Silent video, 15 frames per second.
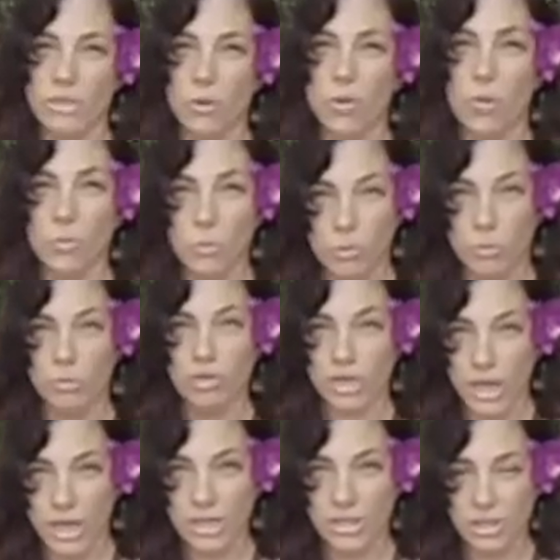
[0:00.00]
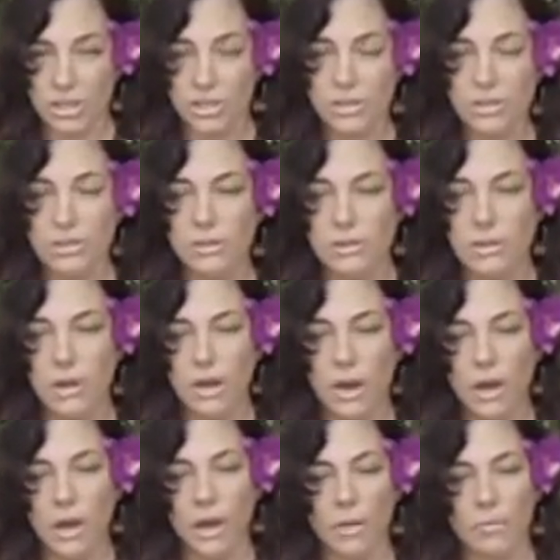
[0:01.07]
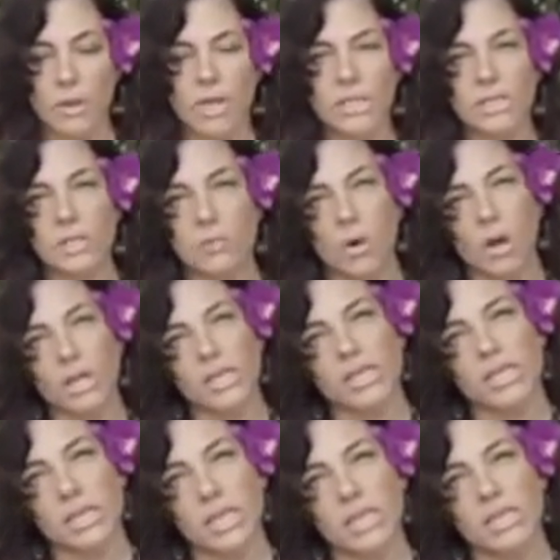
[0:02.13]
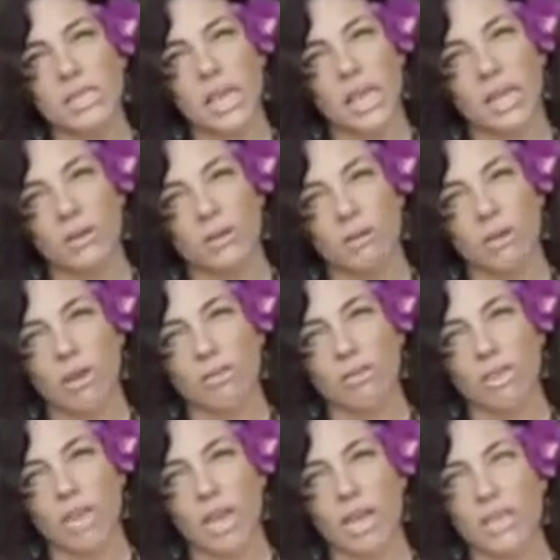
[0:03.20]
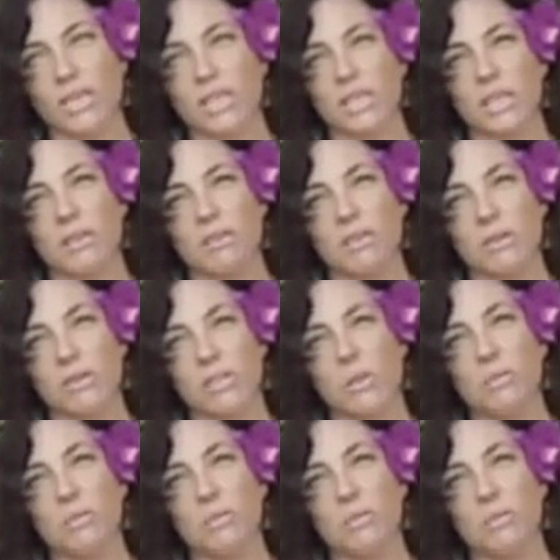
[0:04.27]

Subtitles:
and hormonal changes, it's the body's indicator that there's